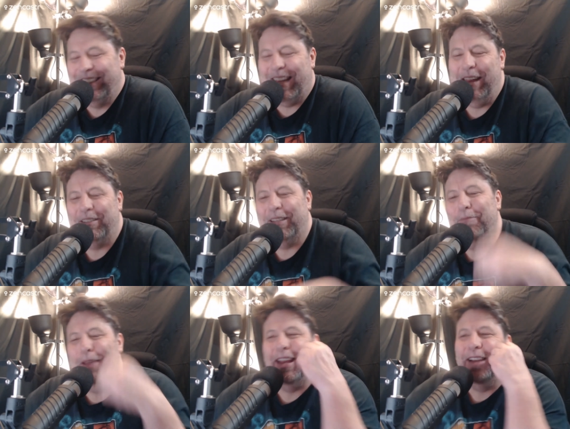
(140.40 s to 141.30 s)
Seems
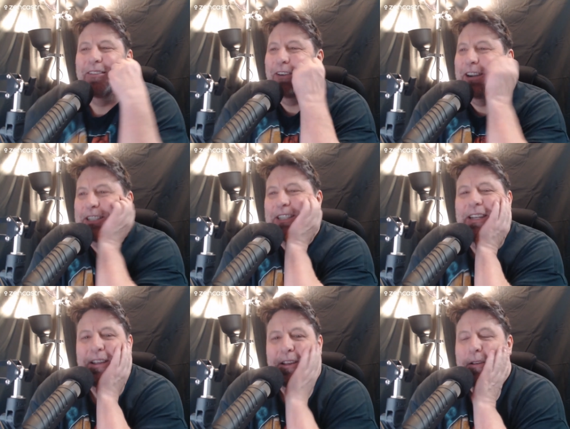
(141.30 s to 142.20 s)
to be a
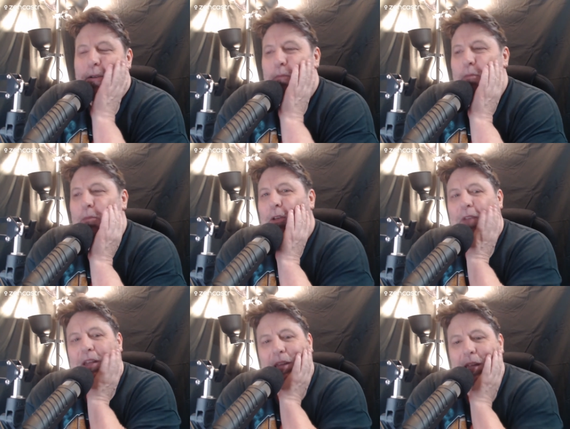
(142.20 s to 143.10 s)
Russian
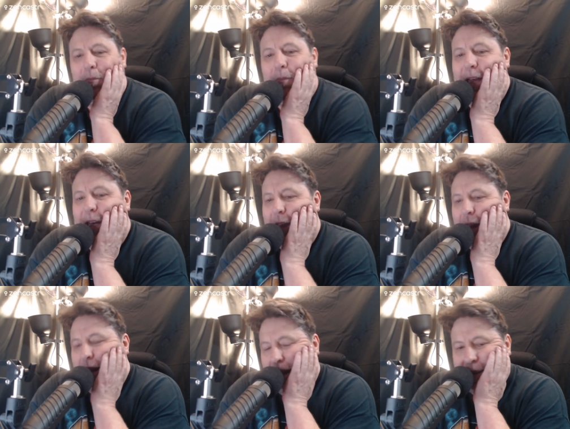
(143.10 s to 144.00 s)
movie thing, but
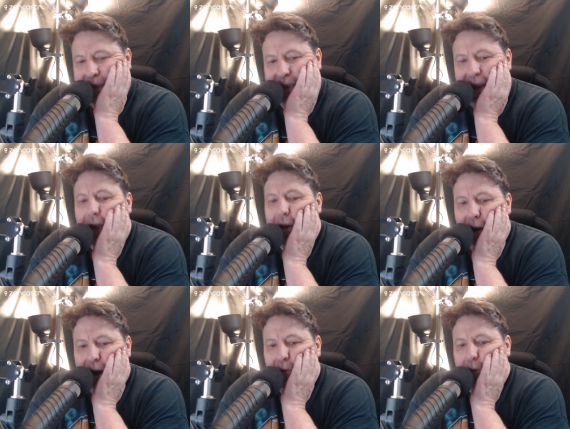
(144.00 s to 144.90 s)
in
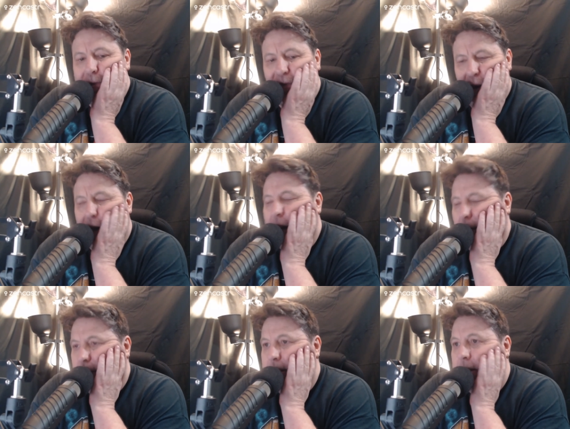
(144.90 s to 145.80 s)
Stalingrad, it was very
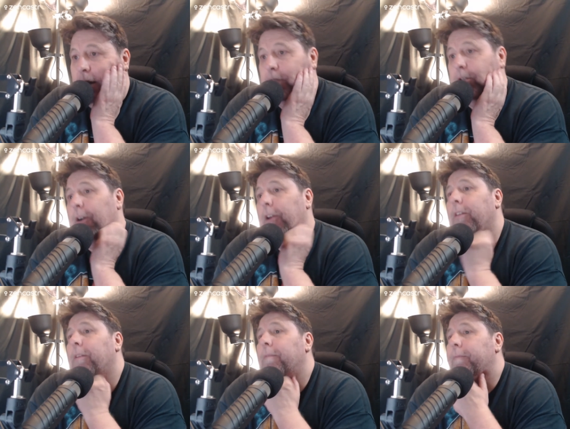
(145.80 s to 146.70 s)
close to the
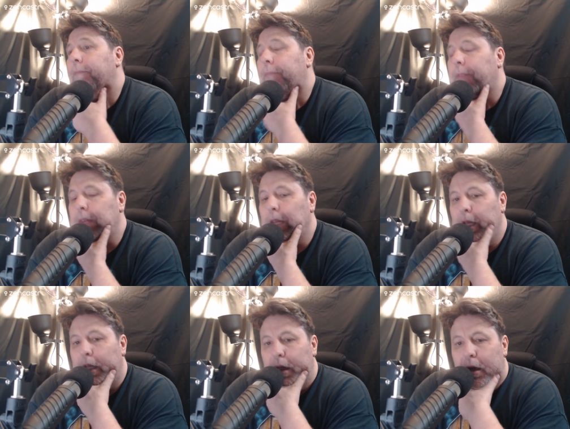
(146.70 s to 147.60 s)
truth.
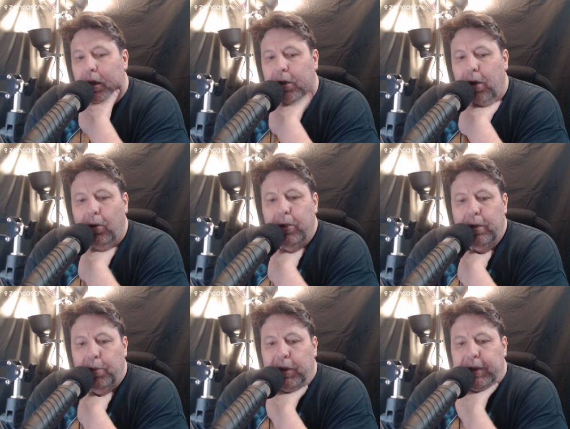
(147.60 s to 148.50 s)

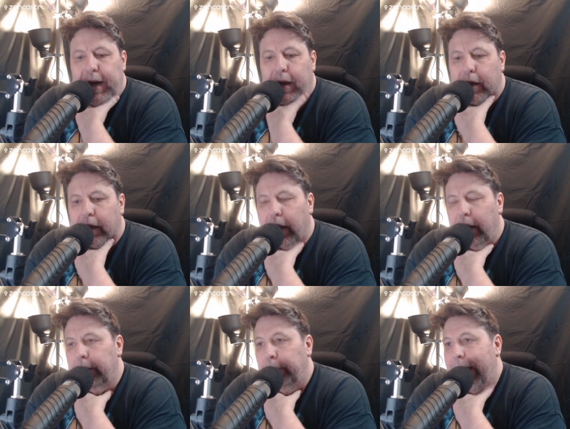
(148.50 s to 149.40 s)
Soldiers were sent
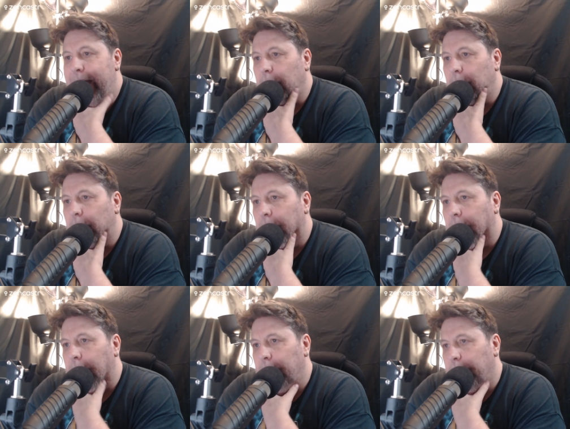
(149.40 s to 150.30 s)
into battle
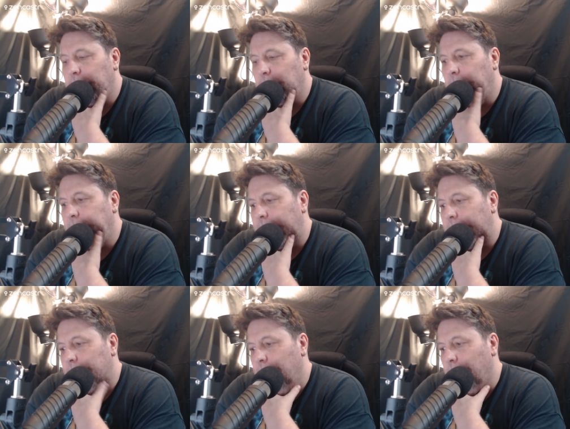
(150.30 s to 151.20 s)
under machine
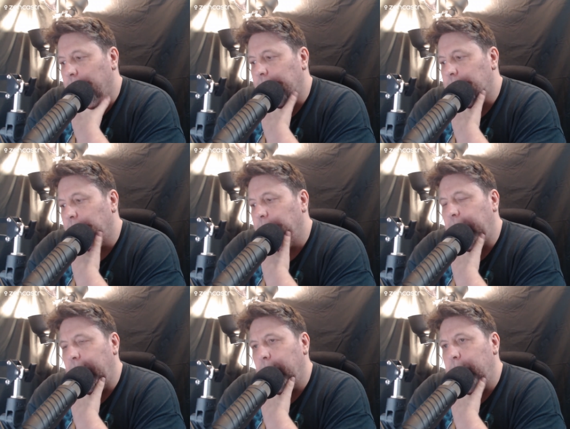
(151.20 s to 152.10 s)
guns, not just
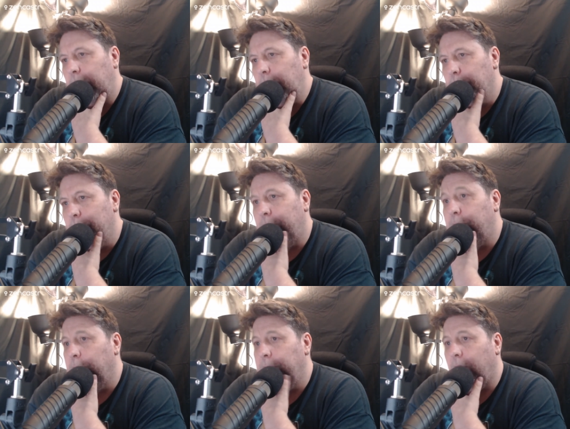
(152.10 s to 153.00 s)
from the enemy,
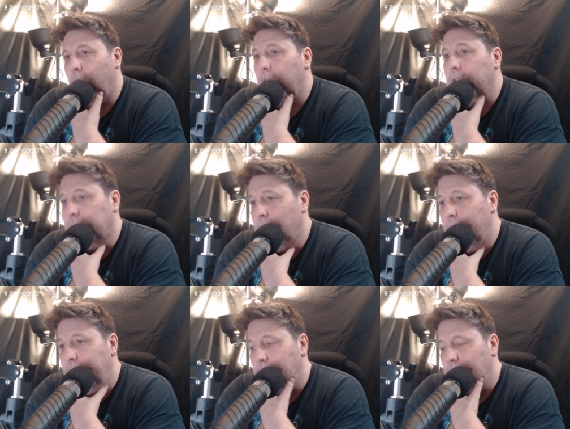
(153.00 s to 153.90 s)
but from their own
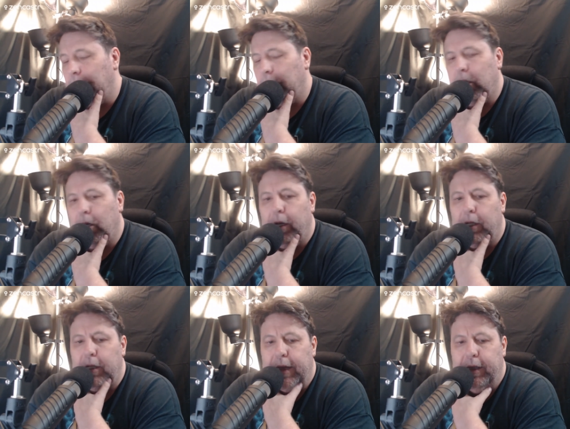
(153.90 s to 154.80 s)
side,
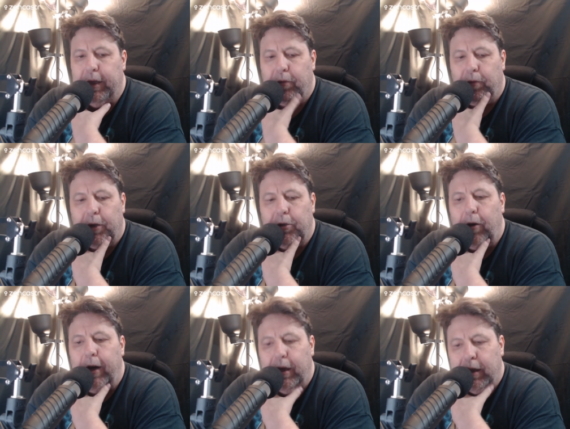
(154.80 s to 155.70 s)
ensuring that they didn't
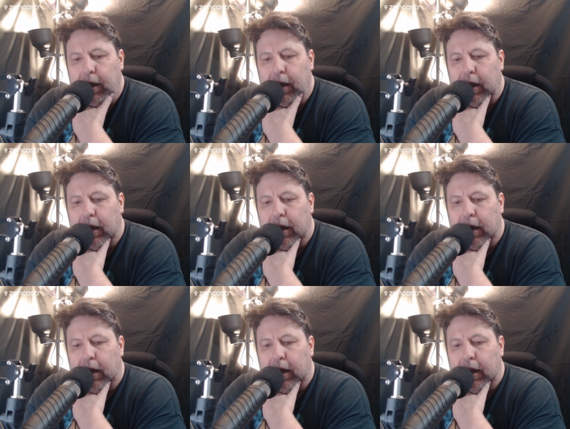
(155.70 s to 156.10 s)
retreat.